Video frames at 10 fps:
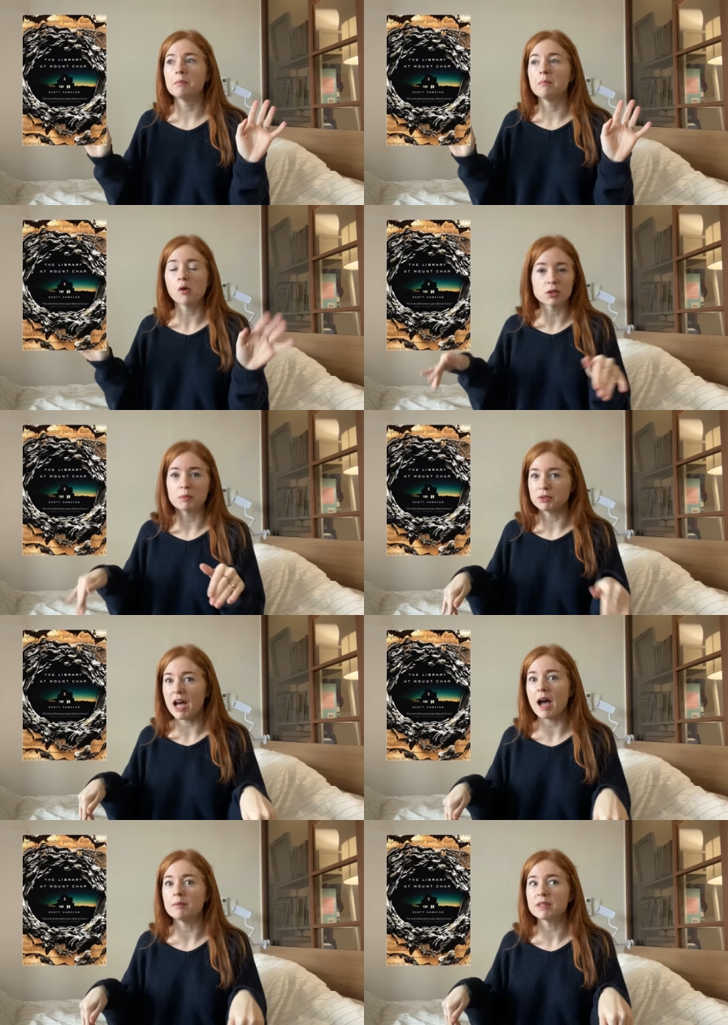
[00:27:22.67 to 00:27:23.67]
multiple
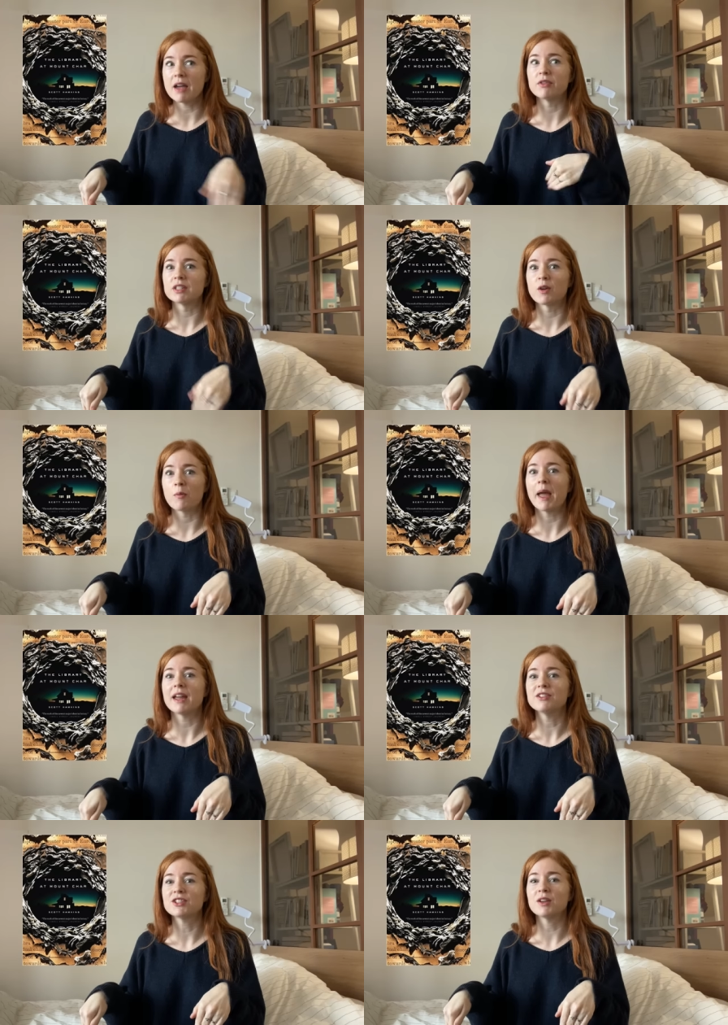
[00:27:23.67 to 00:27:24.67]
times, every single page.